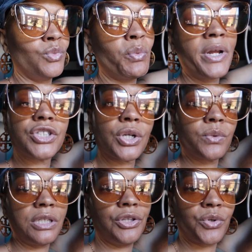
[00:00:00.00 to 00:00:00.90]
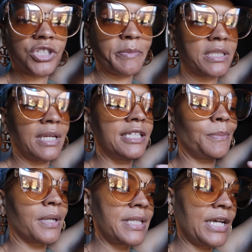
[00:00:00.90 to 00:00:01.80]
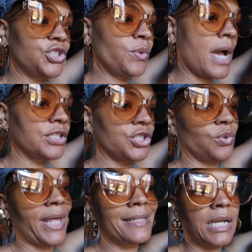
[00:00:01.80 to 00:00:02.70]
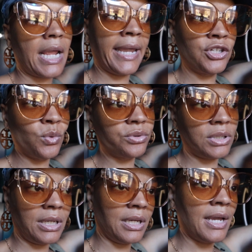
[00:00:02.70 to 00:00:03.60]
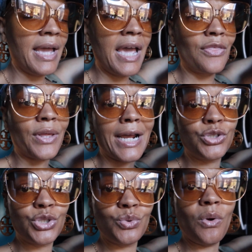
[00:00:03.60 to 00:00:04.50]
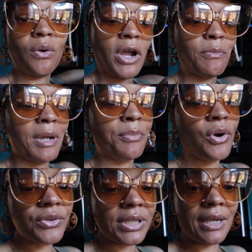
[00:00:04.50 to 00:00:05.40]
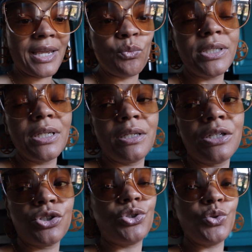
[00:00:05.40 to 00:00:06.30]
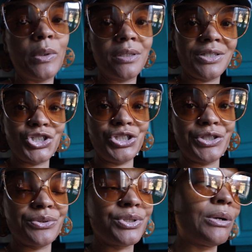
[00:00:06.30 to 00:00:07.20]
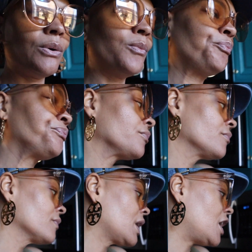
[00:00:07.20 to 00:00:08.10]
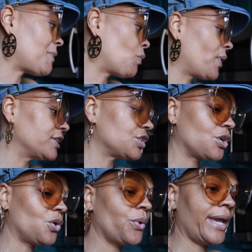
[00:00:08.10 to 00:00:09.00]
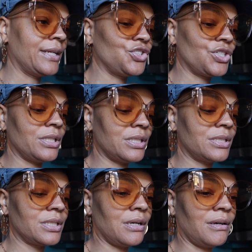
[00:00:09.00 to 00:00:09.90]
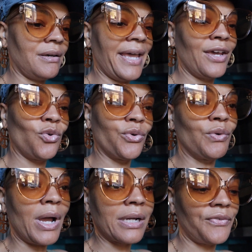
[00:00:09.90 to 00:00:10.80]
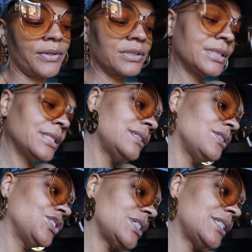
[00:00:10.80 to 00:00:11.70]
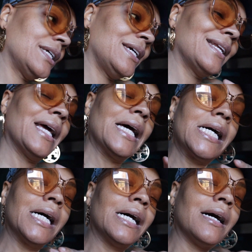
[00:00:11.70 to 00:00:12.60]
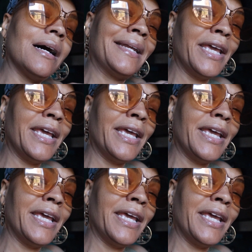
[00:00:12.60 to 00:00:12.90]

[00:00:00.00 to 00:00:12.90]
wanted to go see the Christmas lights because, as you guys know, that's an annual thing that I do around my birthday, and we didn't get to do it this year. So I wanted to go and just head over to Rockefeller Center just to get an